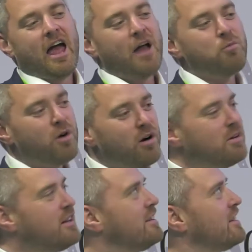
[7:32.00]
And where I
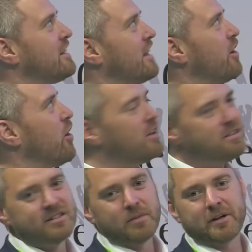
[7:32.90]
really think that they are
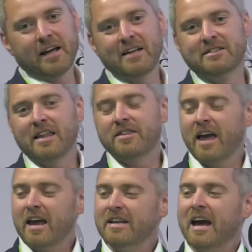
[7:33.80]
onto something is that
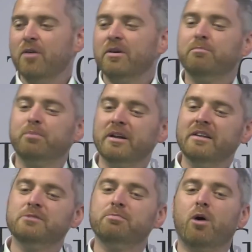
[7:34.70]
they now can bring
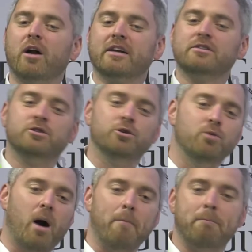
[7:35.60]
this product
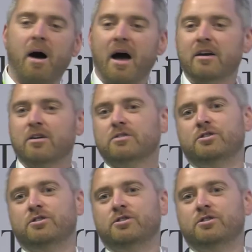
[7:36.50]
to a buyer,